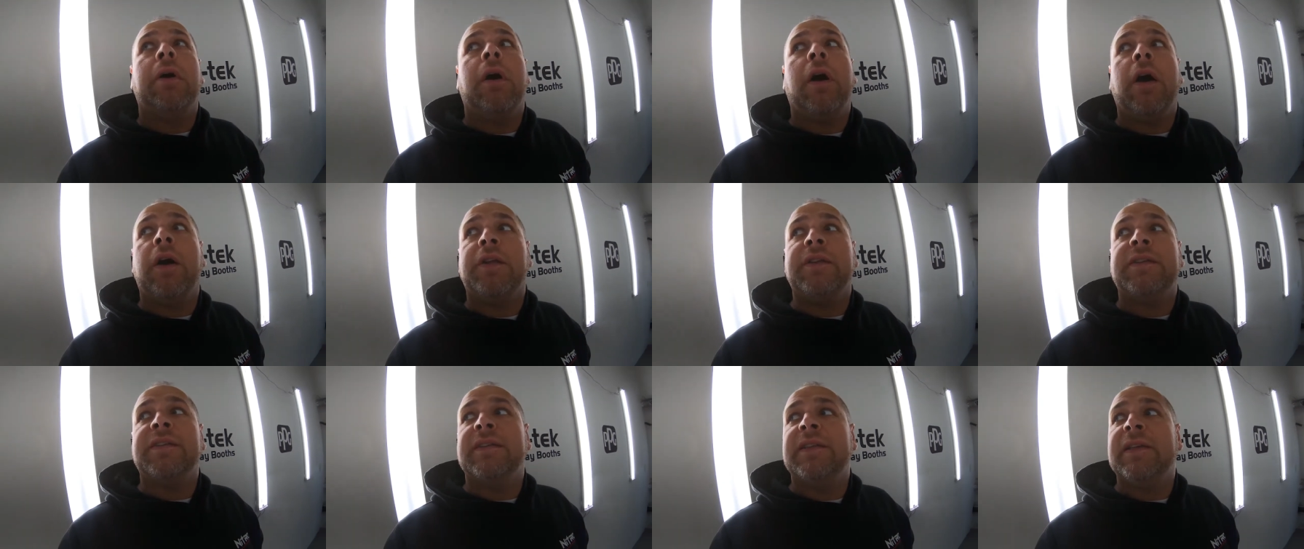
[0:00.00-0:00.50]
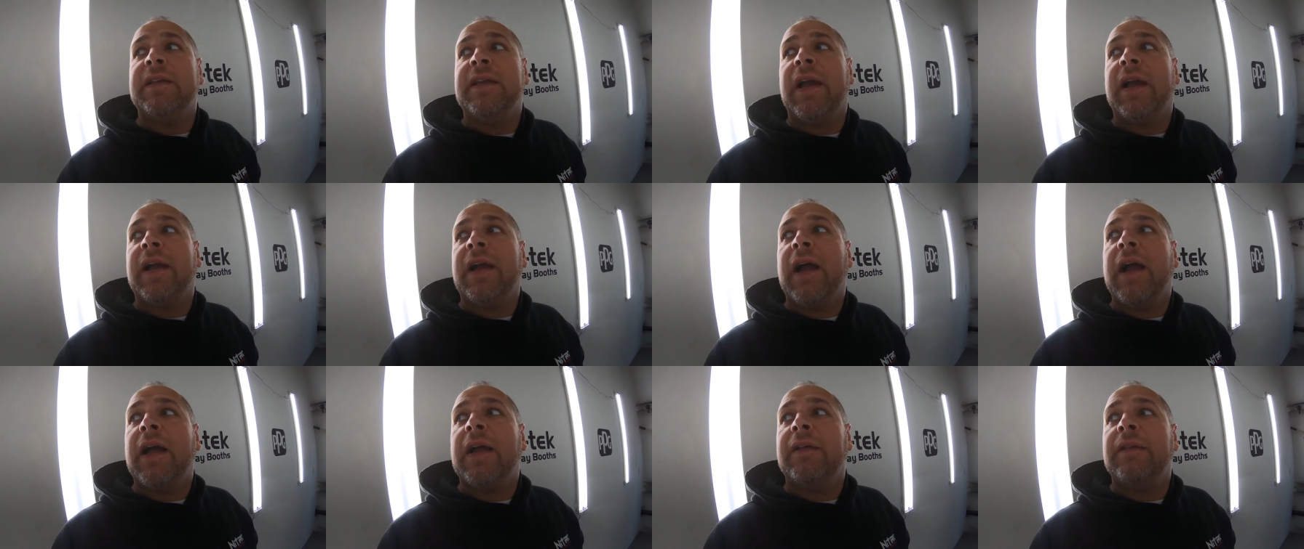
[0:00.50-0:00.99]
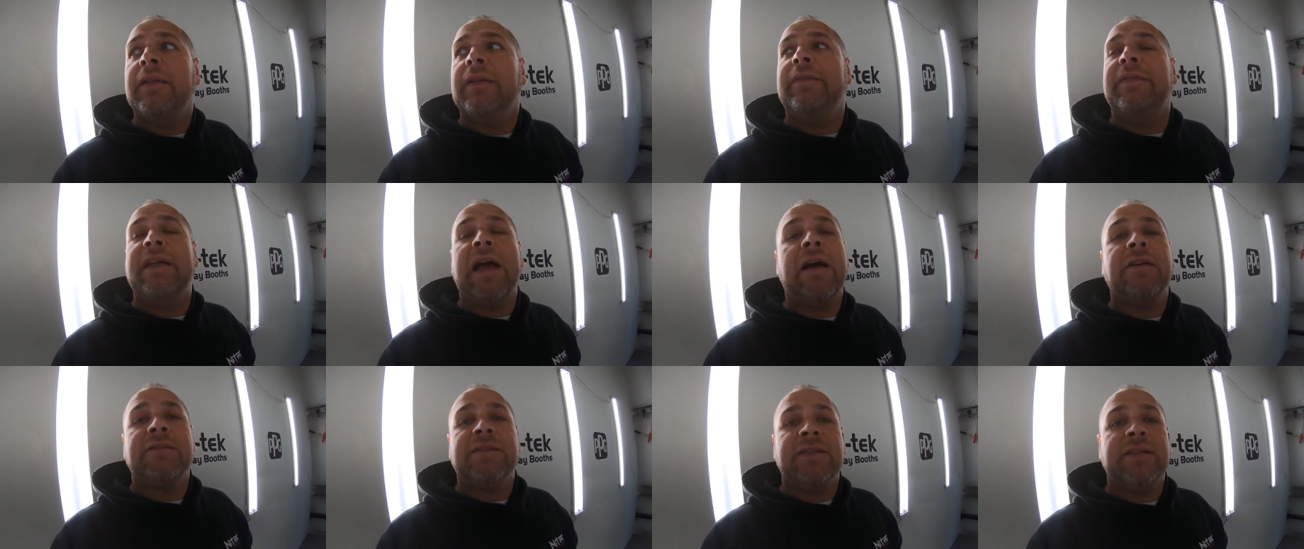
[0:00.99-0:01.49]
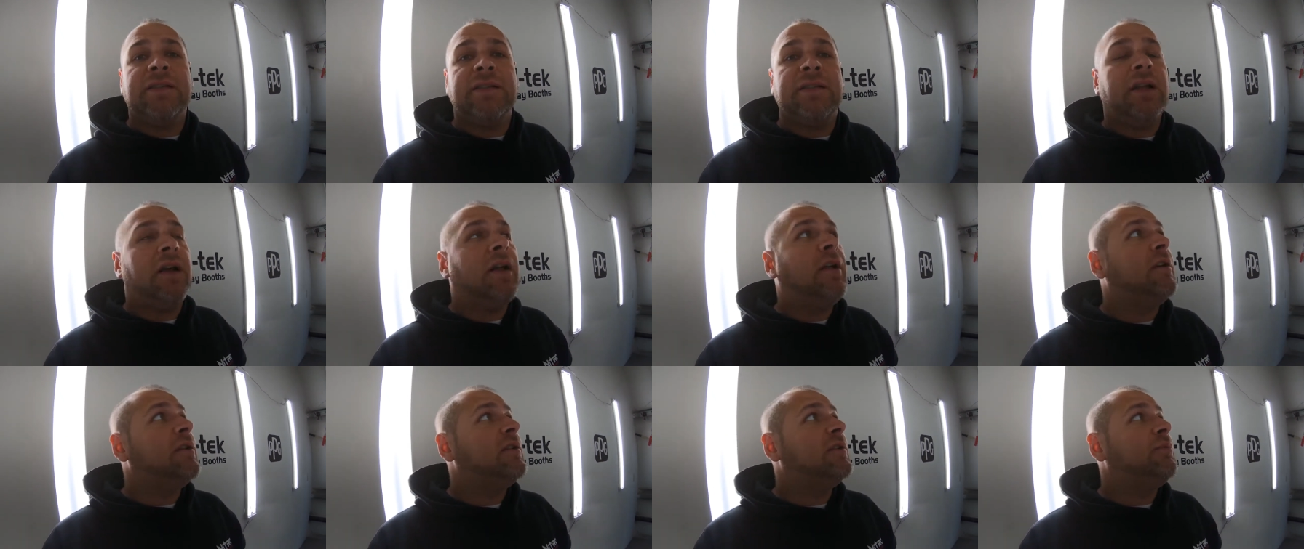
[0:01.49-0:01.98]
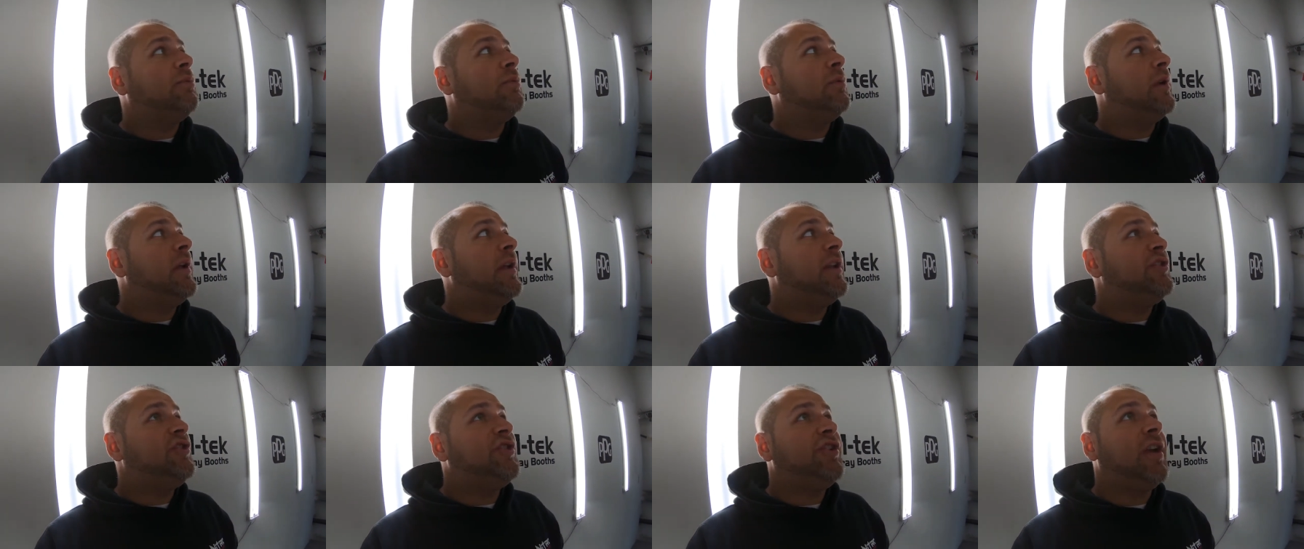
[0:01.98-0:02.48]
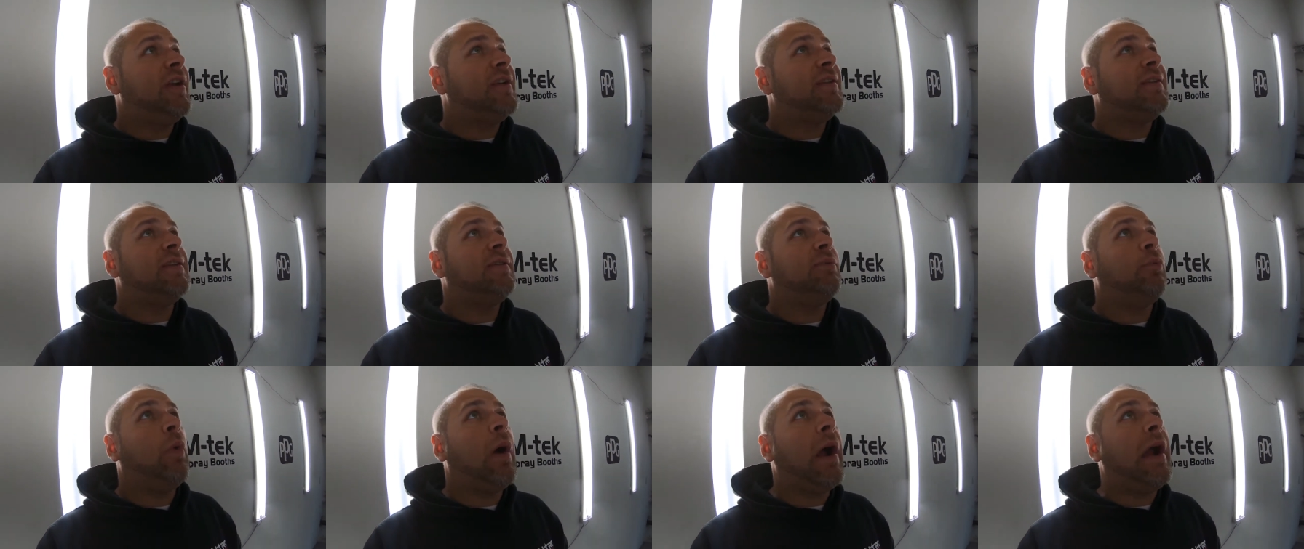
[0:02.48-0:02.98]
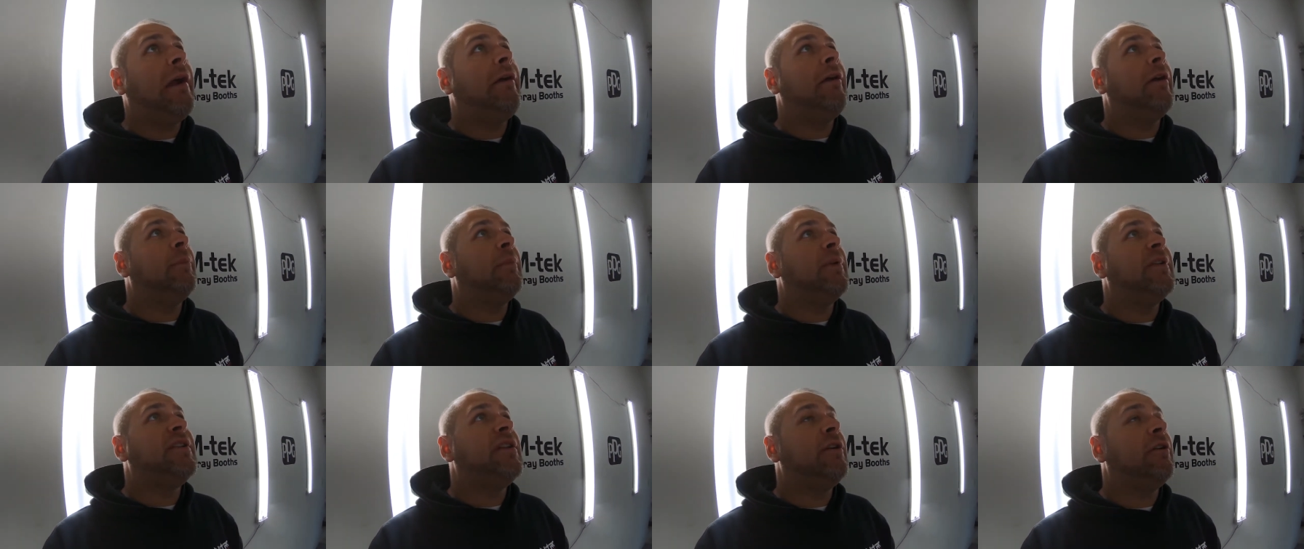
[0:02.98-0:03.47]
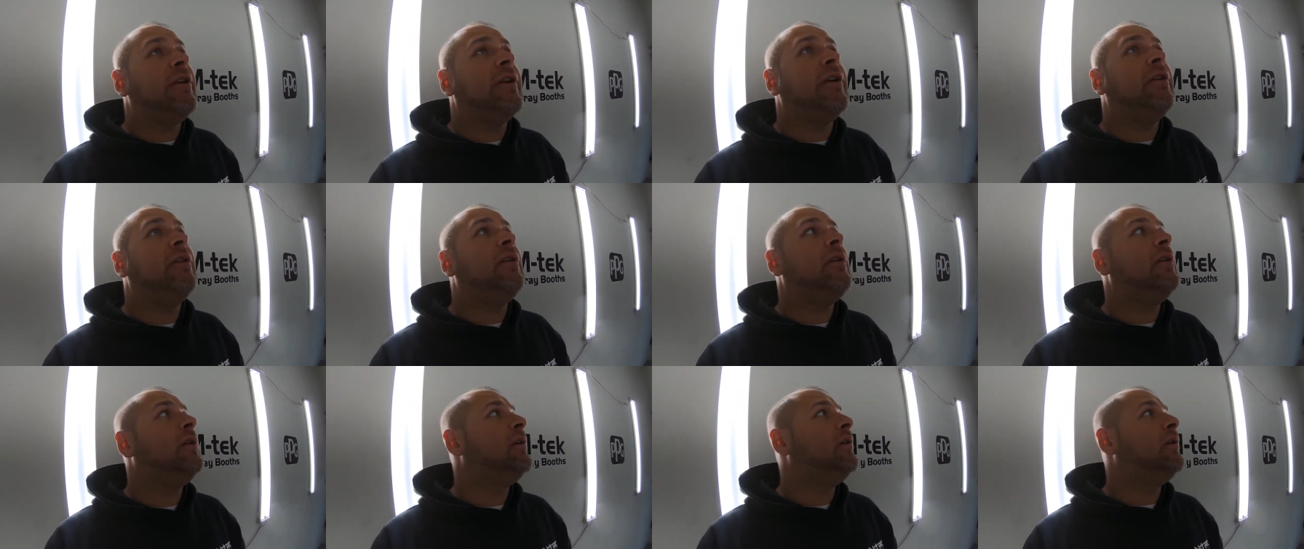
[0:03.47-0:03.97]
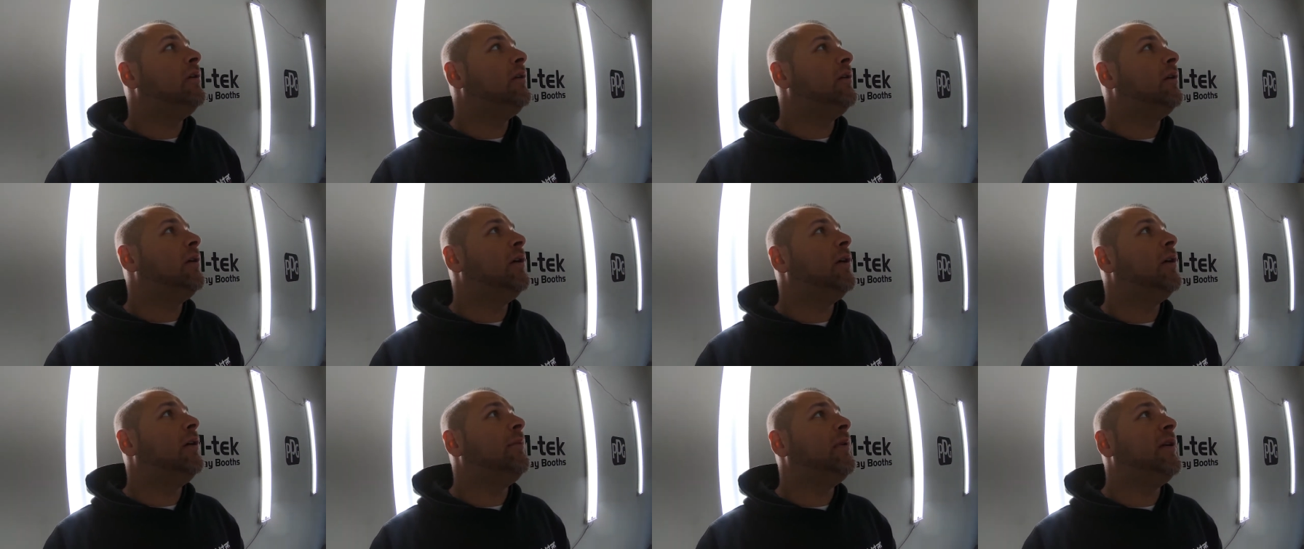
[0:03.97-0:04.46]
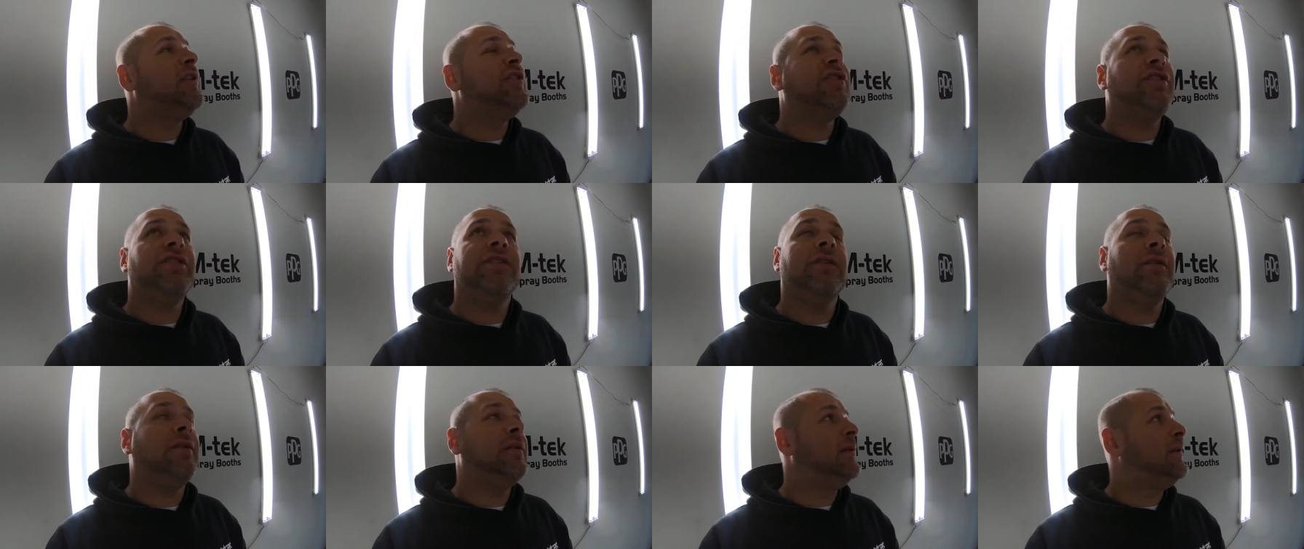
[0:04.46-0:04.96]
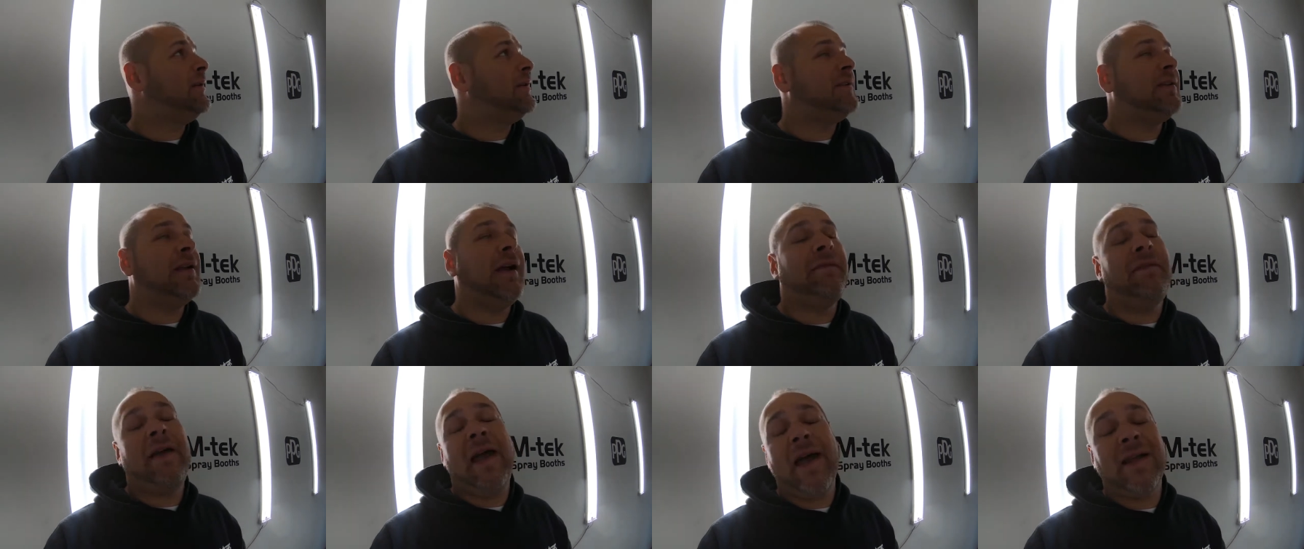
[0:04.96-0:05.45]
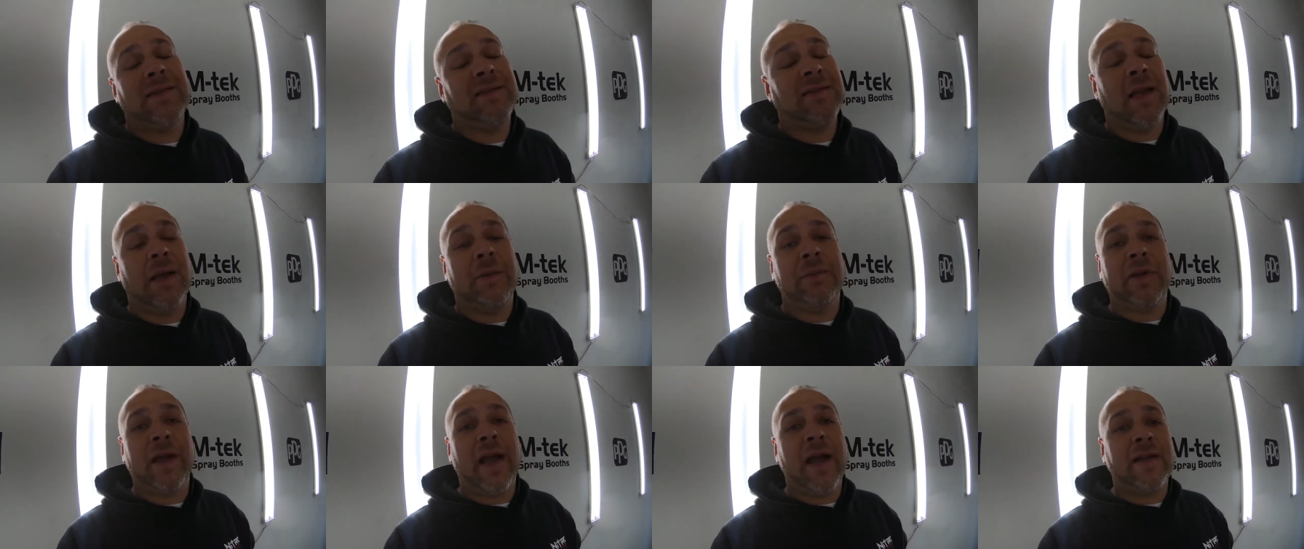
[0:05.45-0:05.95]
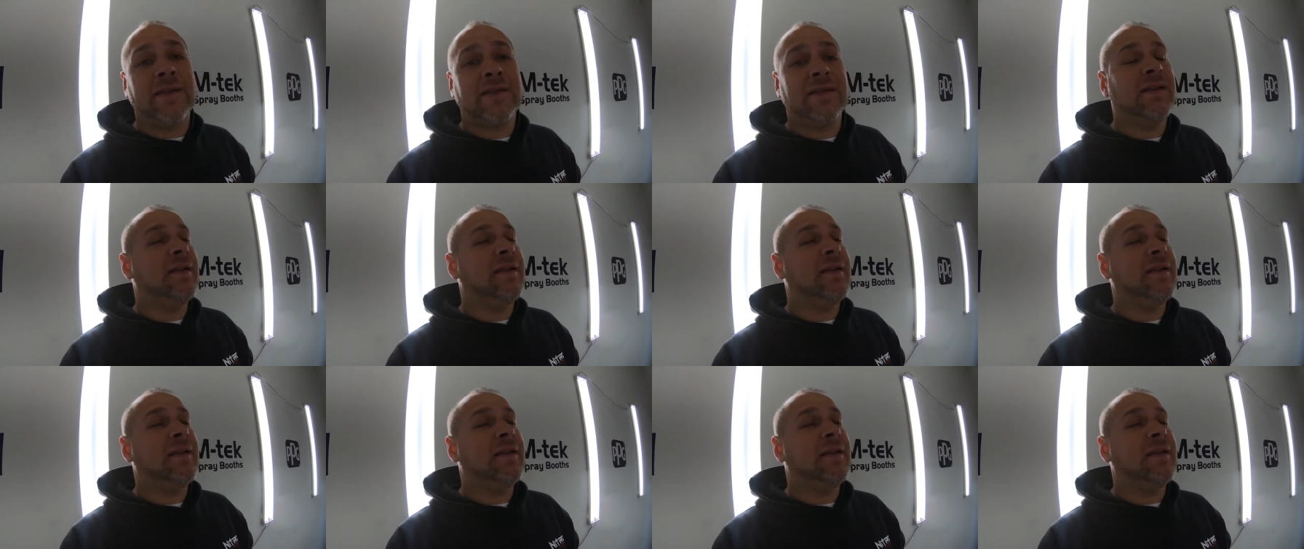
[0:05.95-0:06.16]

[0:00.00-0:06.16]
honestly, I got thousands of dollars in just wiring material. Stuff adds up, guys,